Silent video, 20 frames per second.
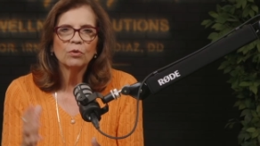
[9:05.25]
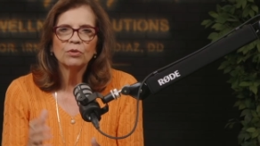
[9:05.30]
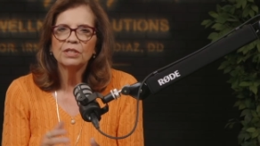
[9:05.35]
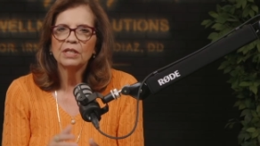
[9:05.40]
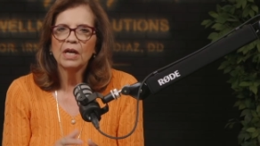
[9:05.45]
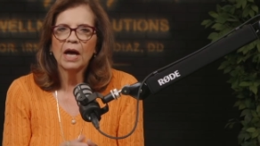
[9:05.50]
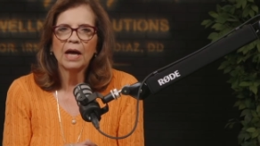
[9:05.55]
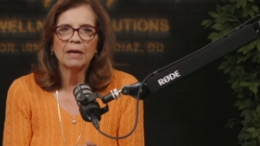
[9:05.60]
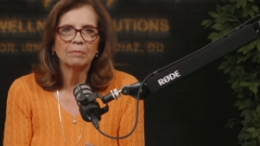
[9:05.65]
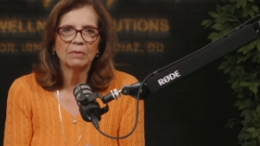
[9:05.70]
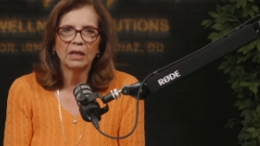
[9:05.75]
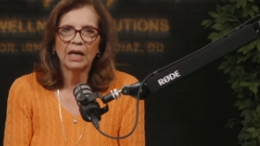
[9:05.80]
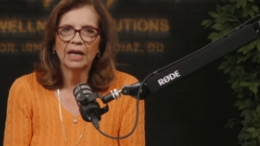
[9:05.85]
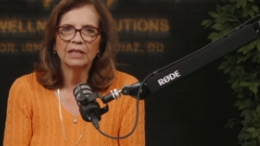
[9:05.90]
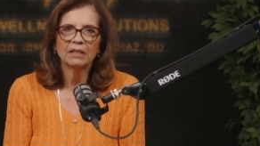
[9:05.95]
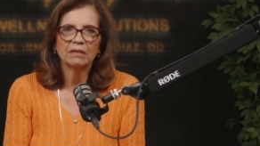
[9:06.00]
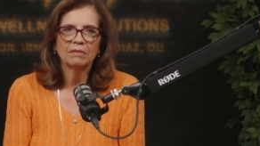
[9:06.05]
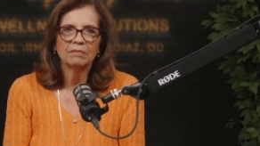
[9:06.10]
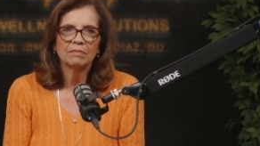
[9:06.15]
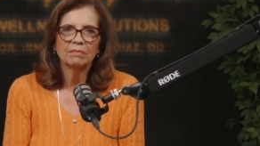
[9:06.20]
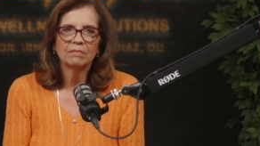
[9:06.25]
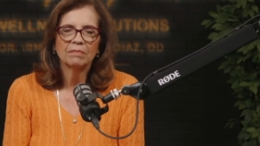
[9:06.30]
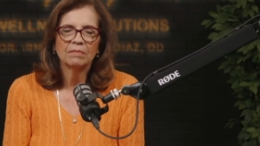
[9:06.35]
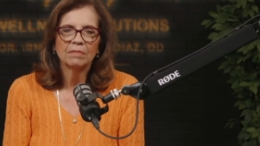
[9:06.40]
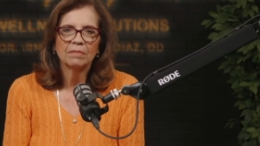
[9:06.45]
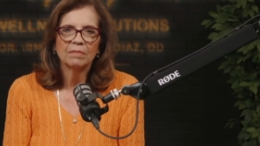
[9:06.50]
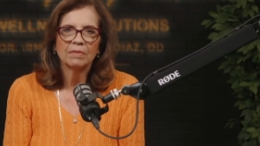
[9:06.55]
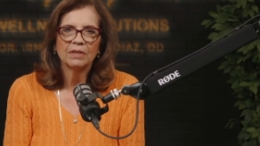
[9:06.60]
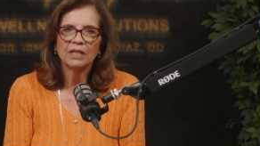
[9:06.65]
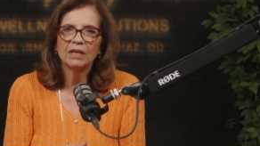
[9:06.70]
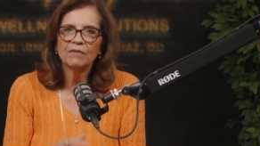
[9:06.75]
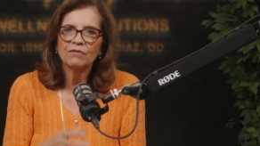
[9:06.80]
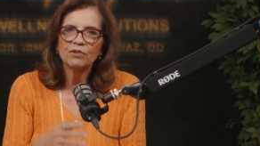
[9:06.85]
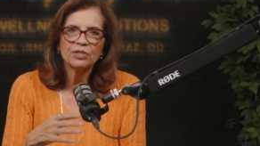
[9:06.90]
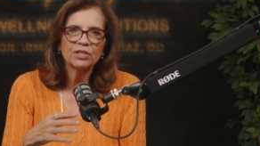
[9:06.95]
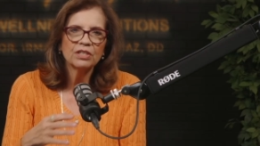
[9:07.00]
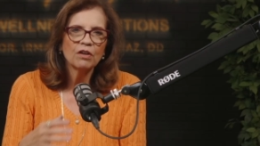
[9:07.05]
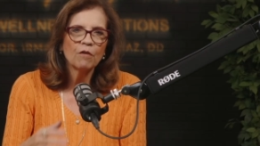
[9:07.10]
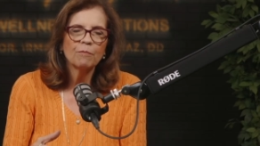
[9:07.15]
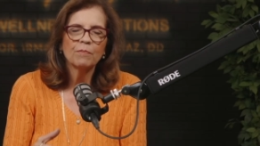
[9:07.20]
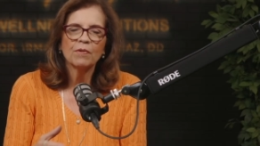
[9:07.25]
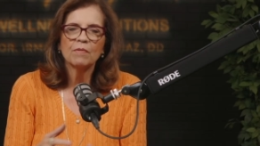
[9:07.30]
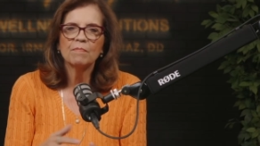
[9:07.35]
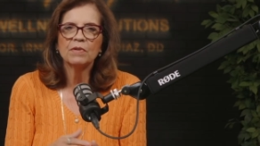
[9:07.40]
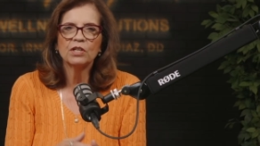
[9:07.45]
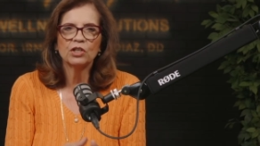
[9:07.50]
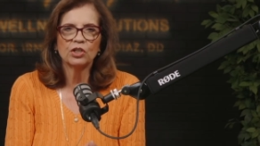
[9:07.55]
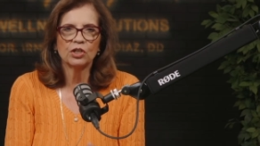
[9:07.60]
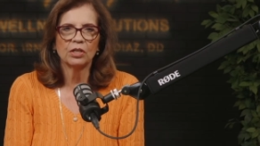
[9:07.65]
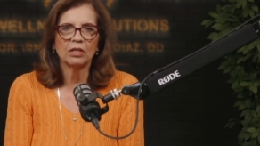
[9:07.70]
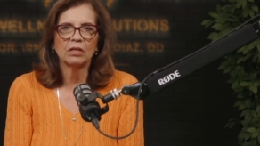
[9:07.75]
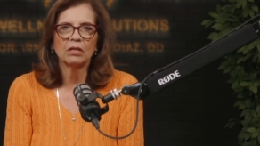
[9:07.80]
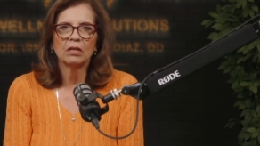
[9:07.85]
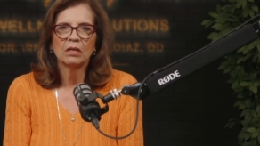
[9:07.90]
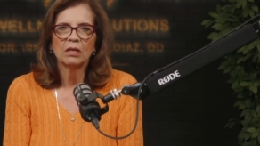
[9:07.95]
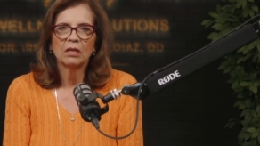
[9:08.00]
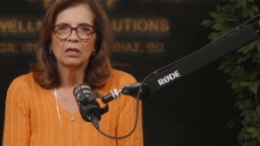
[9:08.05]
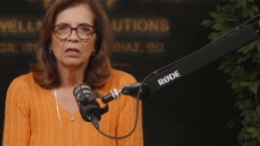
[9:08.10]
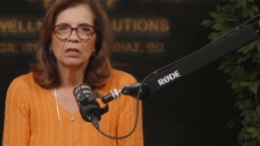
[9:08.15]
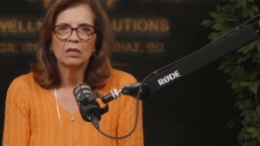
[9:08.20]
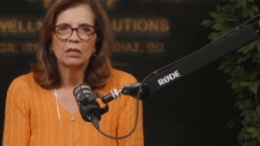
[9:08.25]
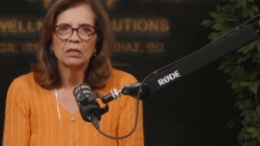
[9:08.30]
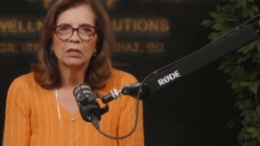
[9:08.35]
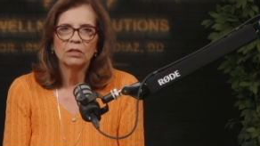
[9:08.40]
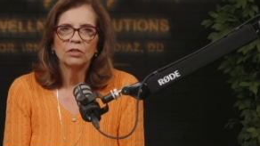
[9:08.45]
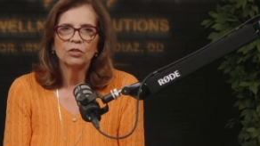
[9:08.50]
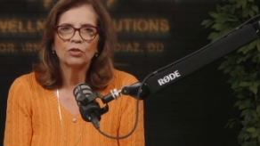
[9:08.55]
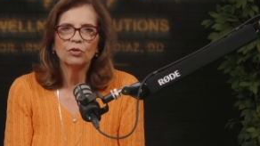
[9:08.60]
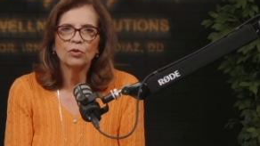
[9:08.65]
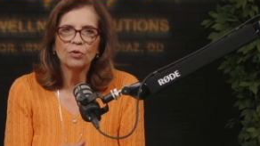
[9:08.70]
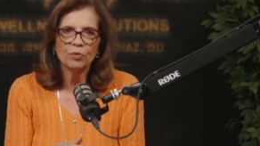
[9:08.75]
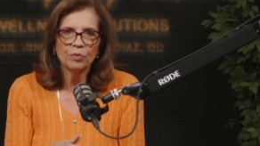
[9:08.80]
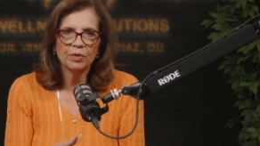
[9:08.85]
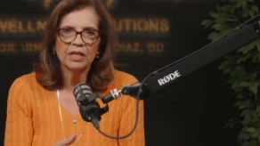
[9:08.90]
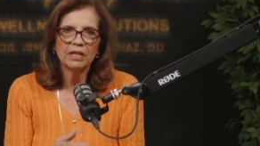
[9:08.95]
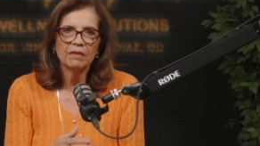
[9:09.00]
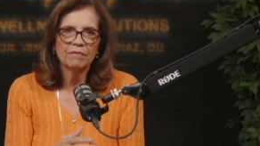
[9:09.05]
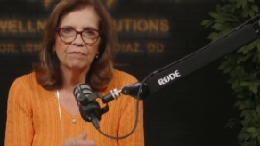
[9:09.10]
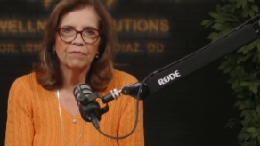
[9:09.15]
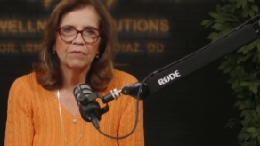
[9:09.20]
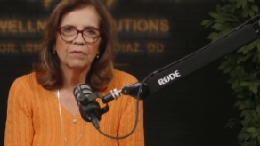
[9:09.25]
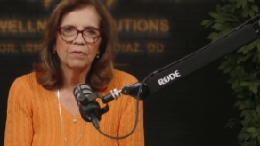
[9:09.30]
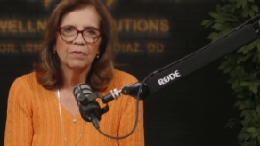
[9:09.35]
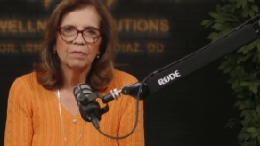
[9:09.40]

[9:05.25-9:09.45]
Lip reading: timeline. Give yourself permission to grieve.